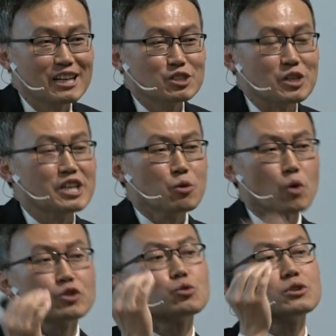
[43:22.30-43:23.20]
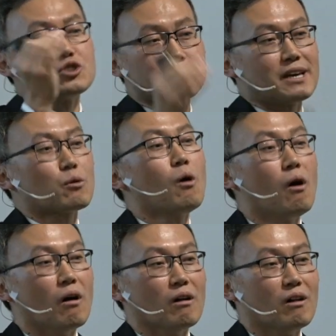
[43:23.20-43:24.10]
So in order to achieve that
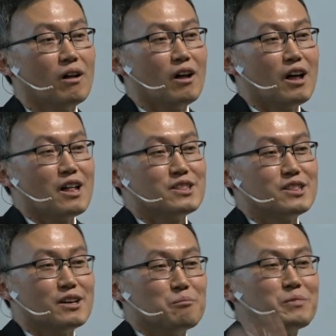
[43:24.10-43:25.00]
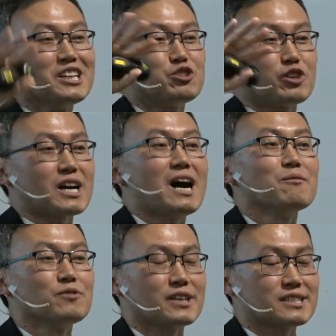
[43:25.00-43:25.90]
goal, the military
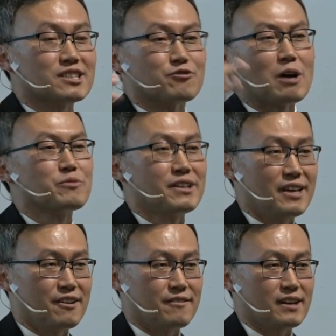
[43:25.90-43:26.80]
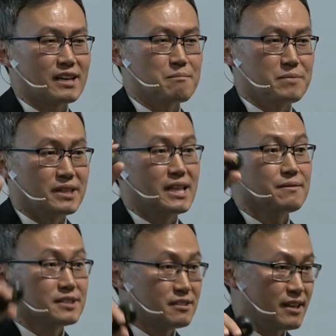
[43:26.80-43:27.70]
conflict around that area can be
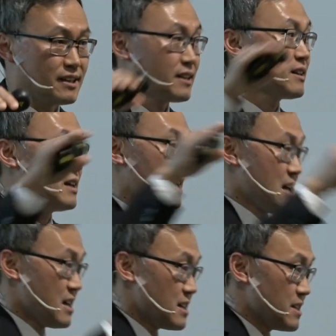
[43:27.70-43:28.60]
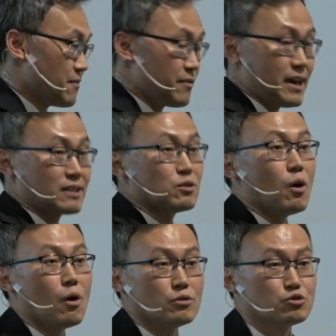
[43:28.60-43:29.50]
devastating effect
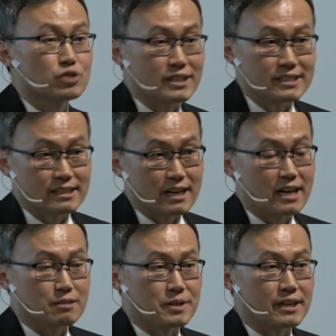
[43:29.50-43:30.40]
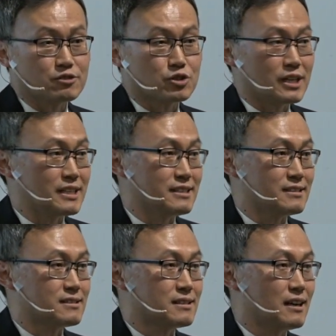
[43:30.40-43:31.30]
on Chinese economy and
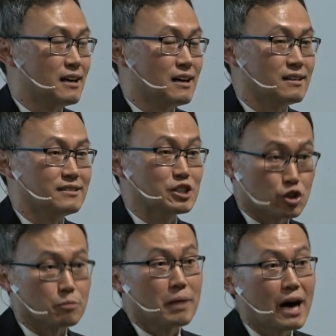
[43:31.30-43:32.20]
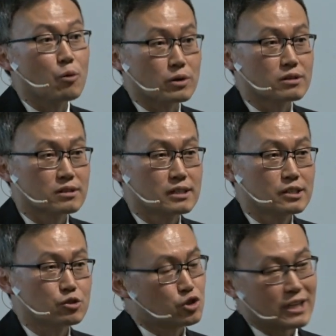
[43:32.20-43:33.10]
Chinese uh, national power.
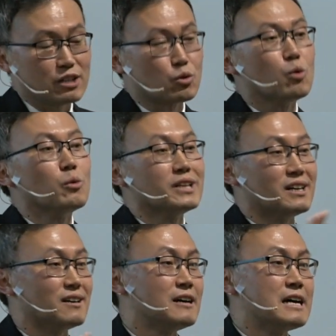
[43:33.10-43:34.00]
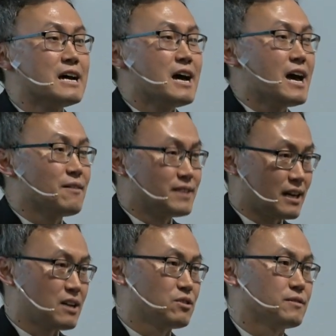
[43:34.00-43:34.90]
So China don't want to have that
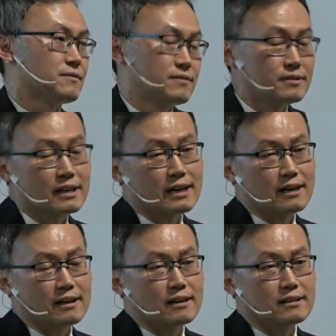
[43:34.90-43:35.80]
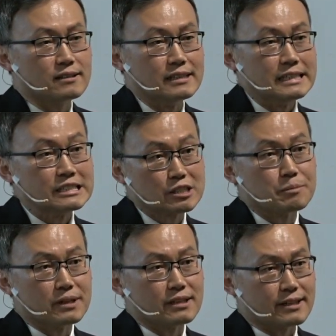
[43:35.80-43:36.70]
kind of uh, the
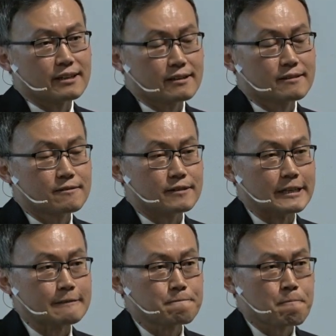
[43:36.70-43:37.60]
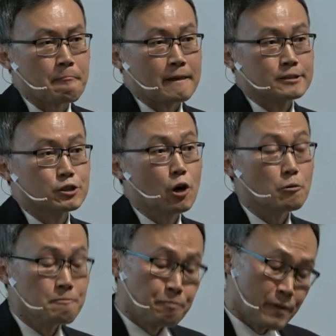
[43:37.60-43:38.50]
instability, right?
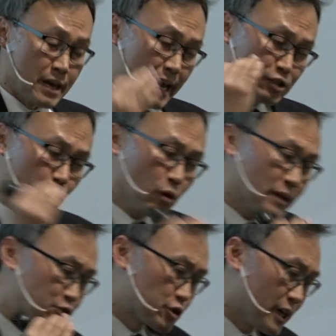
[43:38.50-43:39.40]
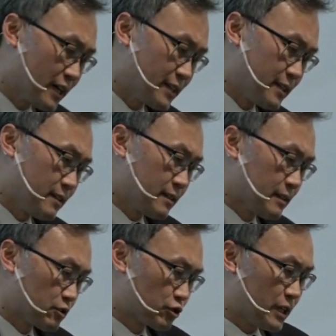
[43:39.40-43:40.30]
So as long as China
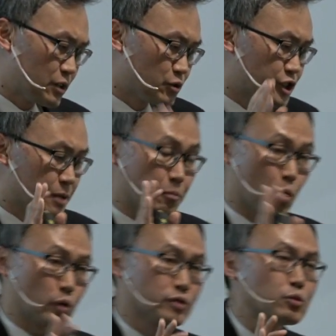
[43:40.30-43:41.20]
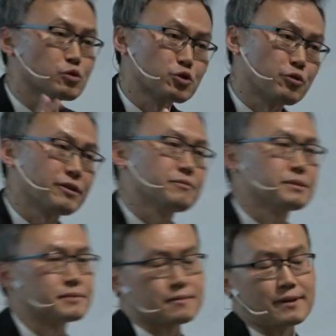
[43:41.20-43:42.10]
tries to support North Korean
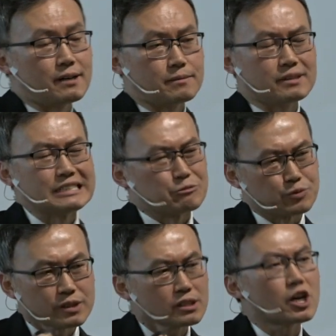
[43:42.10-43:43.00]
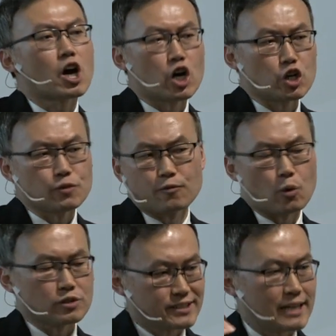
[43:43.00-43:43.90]
regime survival, it's really hard
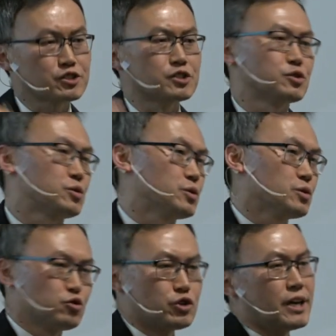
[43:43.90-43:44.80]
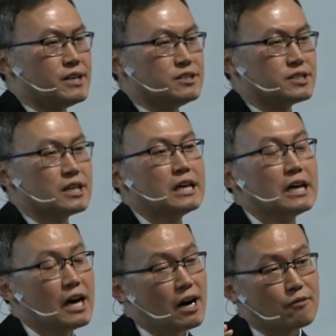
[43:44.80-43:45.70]
for sanctions to change,
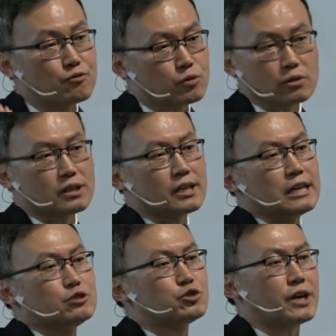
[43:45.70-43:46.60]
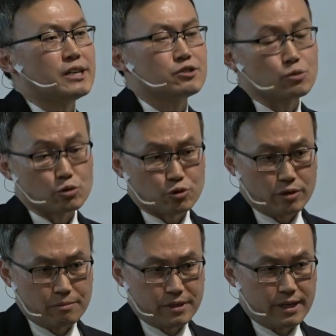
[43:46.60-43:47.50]
uh, fully change North
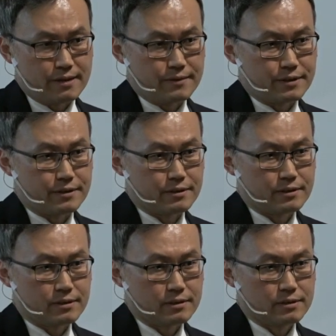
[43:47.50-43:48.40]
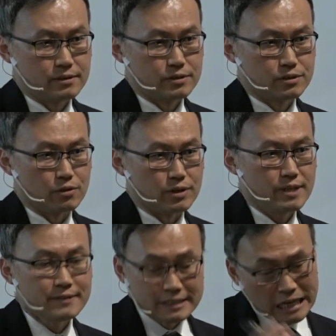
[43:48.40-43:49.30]
Korean behavior. So
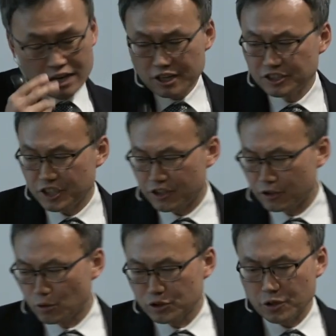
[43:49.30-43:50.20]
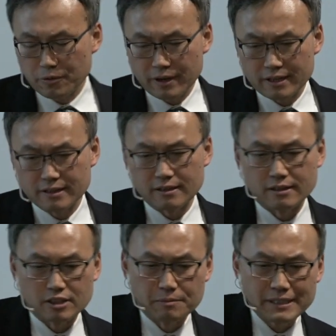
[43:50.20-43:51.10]
even considering North Korean
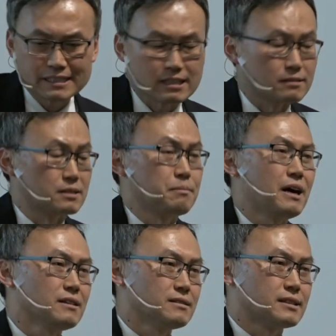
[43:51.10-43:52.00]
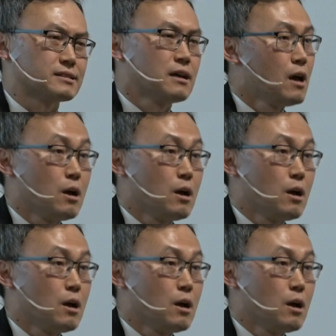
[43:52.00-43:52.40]
the domestic the politics,